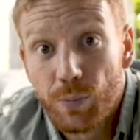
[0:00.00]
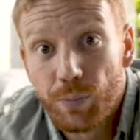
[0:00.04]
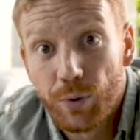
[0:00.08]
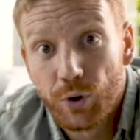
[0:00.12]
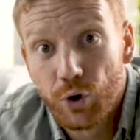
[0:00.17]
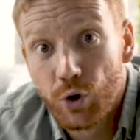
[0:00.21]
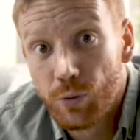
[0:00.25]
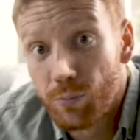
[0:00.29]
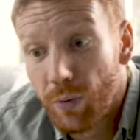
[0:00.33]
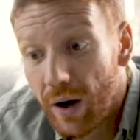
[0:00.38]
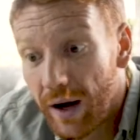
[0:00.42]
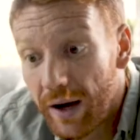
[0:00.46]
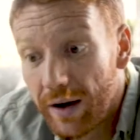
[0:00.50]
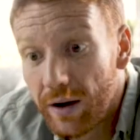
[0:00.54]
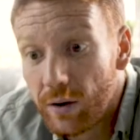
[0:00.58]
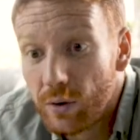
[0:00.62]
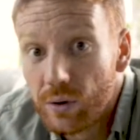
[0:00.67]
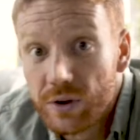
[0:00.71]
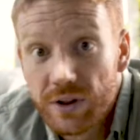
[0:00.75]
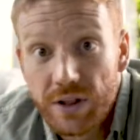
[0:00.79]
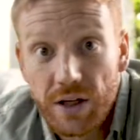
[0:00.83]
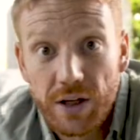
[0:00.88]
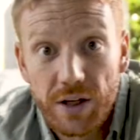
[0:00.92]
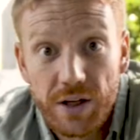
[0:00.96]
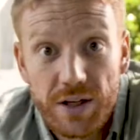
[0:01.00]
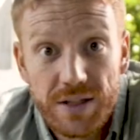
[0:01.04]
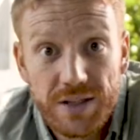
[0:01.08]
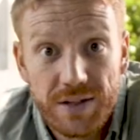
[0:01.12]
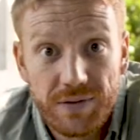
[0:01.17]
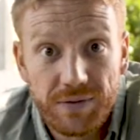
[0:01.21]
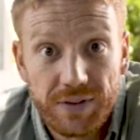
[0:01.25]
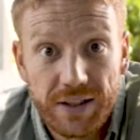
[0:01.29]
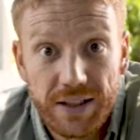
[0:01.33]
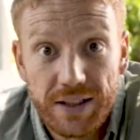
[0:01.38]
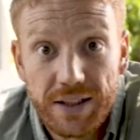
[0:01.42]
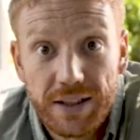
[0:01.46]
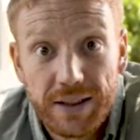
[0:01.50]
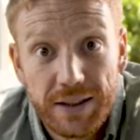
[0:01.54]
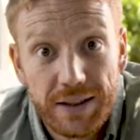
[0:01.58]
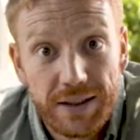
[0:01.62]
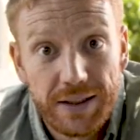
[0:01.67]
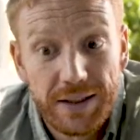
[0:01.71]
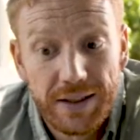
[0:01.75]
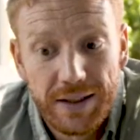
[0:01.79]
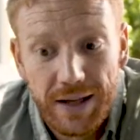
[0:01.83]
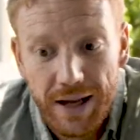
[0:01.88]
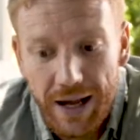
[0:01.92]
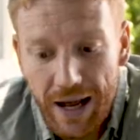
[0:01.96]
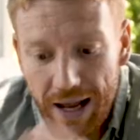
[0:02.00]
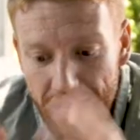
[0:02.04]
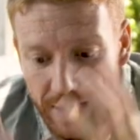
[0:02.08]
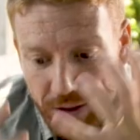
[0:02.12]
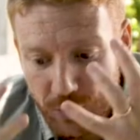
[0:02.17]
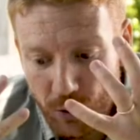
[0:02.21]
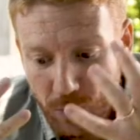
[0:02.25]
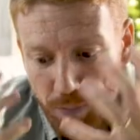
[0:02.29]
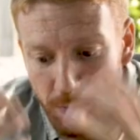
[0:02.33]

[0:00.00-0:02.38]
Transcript: But you might alternatively, in your